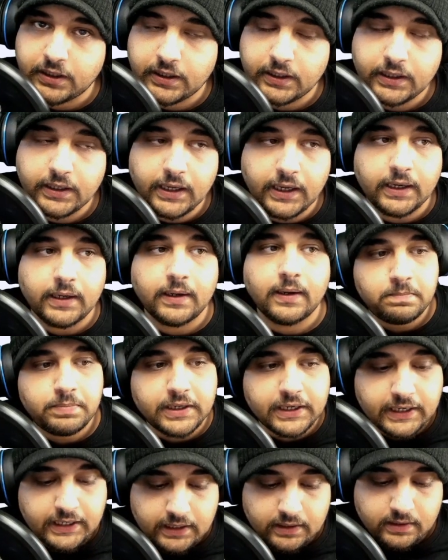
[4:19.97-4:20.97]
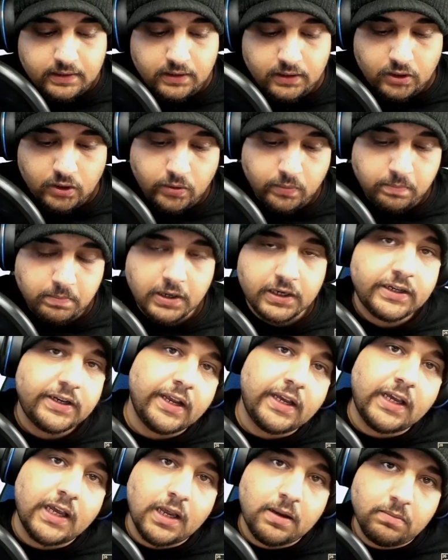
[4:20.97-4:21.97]
again. But again, you know, Monday
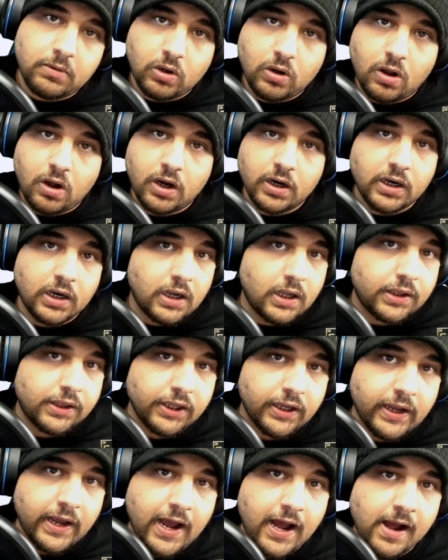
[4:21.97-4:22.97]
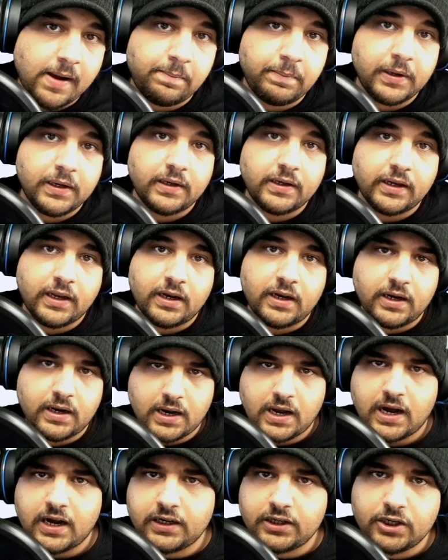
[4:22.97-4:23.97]
came along, nothing happened, and then I
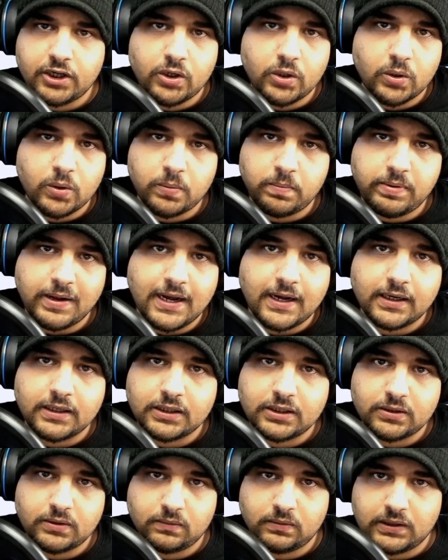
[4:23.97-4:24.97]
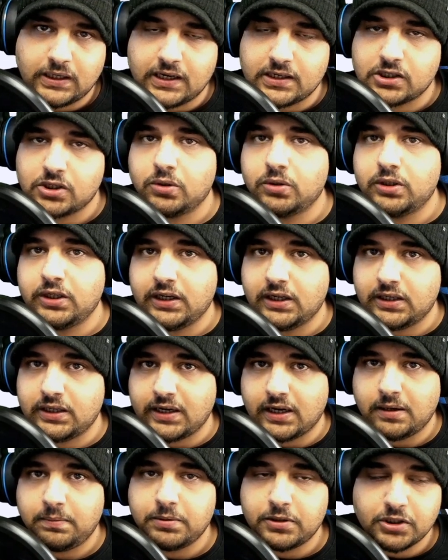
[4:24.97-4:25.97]
had to go back to Tesco to get
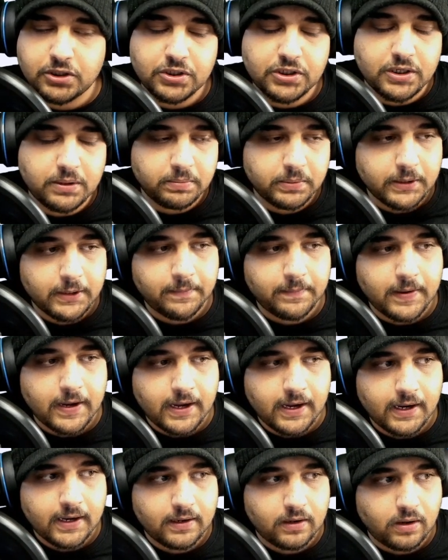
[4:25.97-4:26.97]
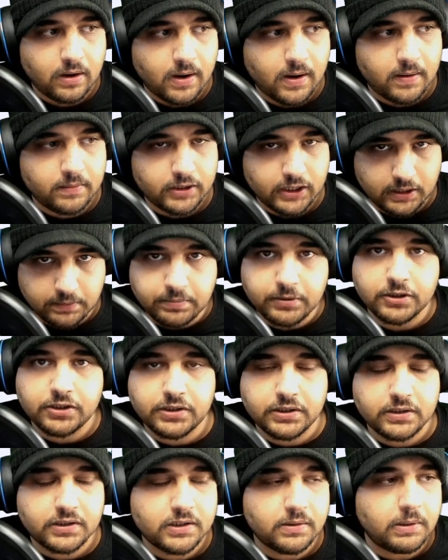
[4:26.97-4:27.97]
diapers or something, and uh, diapers
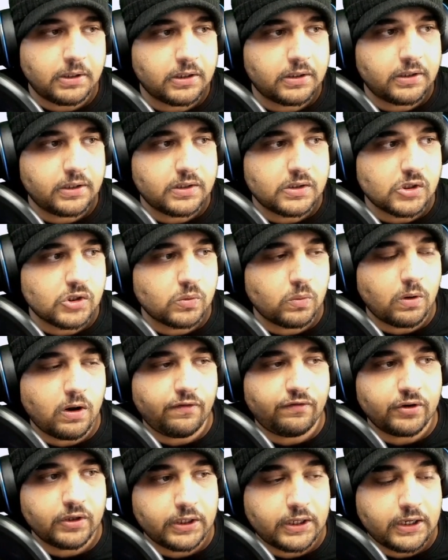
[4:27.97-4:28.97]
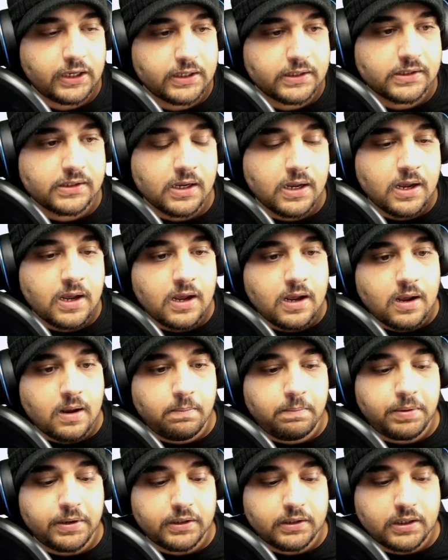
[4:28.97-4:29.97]
and some other things as well for the kids.
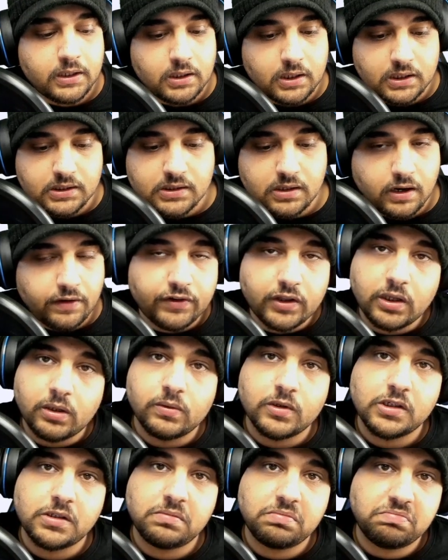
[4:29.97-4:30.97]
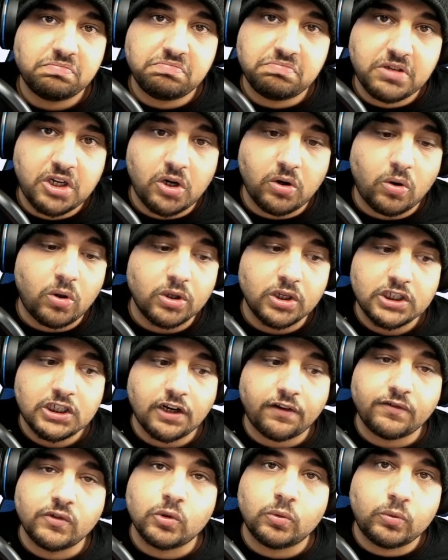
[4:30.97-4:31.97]
But then I saw everything was, you know, all the
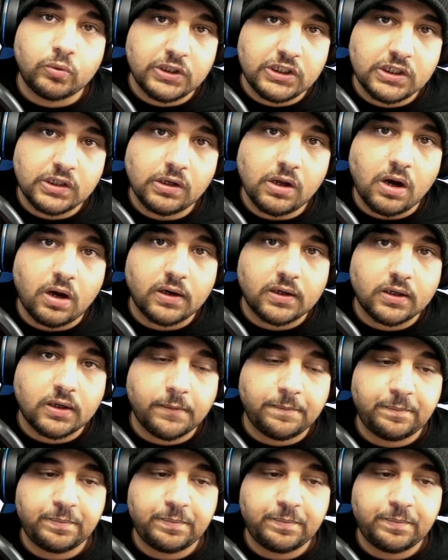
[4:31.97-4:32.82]
shelves were restocked.